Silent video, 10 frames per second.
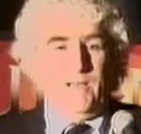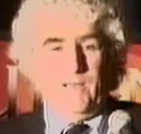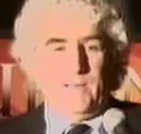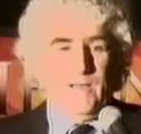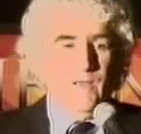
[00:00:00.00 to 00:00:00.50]

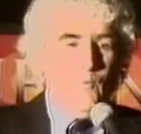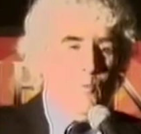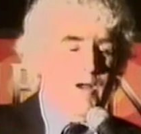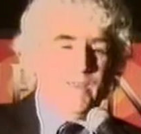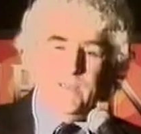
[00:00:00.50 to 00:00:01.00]
and they
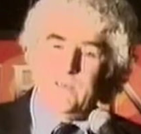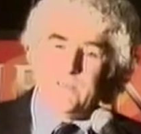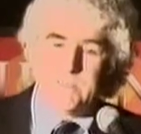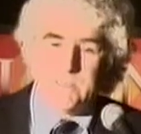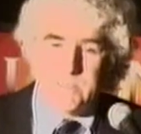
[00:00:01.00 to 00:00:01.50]
walk in, and
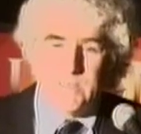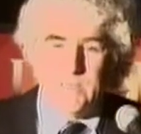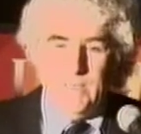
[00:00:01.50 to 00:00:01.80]
he says.